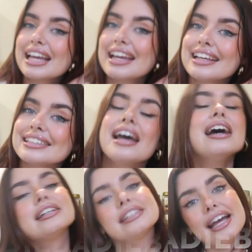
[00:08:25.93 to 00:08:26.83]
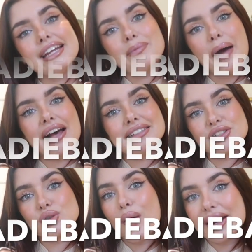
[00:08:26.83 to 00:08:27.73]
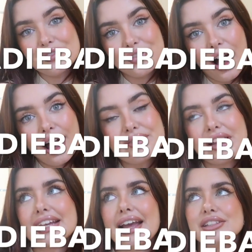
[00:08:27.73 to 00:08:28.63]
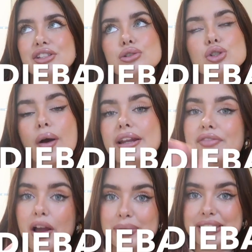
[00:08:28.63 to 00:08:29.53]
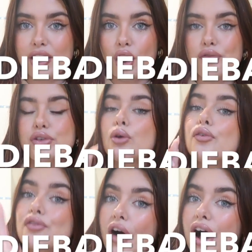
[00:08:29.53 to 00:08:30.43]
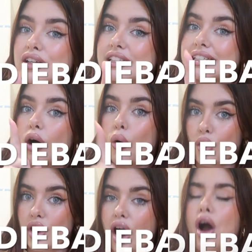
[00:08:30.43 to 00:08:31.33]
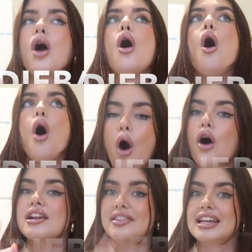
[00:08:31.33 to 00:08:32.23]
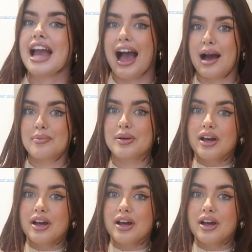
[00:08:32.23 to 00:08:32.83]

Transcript: It is Sadie Bass 25, and it gets you 25% off your first order on the app.